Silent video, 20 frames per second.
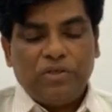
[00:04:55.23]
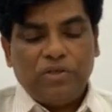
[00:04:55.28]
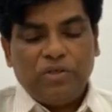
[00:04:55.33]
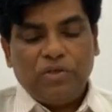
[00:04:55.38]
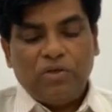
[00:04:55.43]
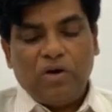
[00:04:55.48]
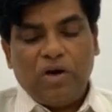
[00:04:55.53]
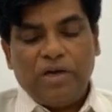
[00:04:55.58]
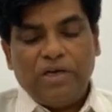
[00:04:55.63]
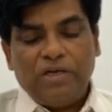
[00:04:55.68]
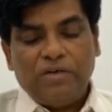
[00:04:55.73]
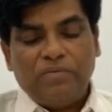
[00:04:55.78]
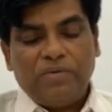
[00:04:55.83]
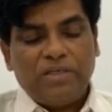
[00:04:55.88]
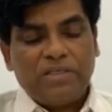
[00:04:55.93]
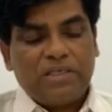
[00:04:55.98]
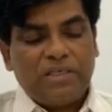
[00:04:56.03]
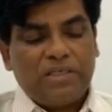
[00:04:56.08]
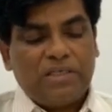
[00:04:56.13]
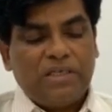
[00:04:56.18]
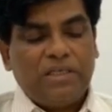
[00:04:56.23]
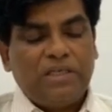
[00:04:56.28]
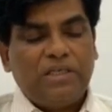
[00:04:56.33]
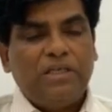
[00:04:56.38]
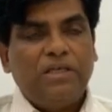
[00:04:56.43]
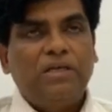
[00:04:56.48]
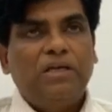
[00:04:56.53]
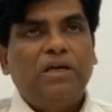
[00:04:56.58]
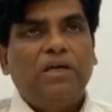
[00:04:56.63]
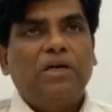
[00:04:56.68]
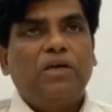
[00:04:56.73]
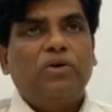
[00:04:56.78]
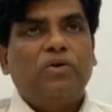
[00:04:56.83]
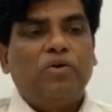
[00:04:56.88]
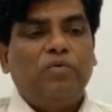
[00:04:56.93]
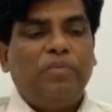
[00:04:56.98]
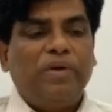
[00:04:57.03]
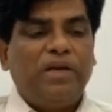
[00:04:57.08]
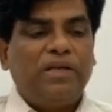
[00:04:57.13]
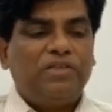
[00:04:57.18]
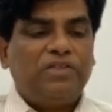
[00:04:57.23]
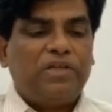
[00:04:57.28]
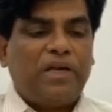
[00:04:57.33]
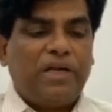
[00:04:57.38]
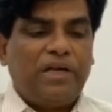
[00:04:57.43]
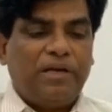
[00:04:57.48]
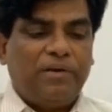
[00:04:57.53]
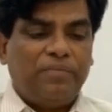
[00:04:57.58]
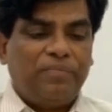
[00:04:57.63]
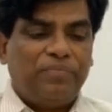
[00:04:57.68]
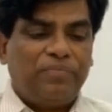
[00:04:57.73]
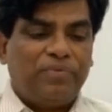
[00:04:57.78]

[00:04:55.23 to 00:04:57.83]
Yunnan University, Kunming, China.